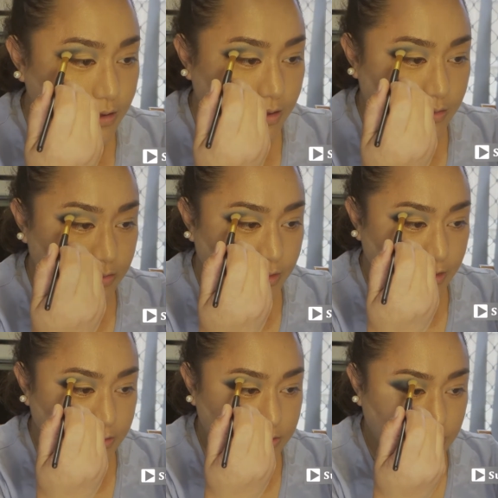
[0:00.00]
And
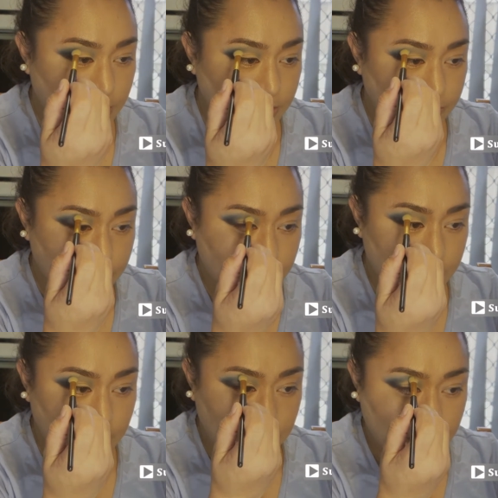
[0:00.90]
then starting from
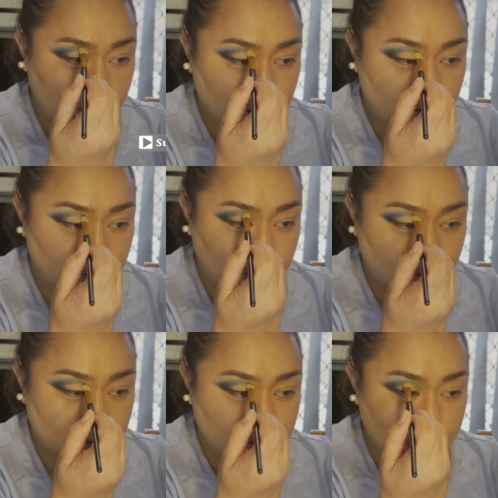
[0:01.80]
here again, we
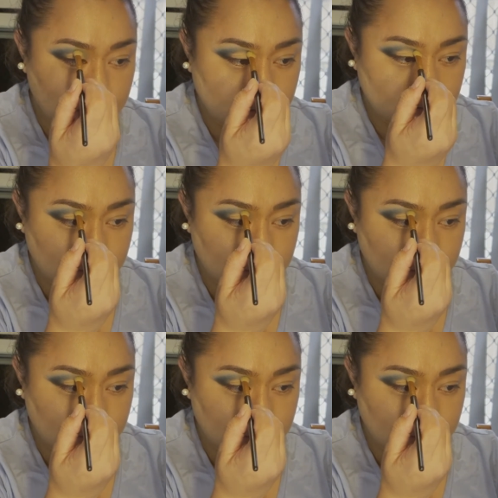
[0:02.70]
go down.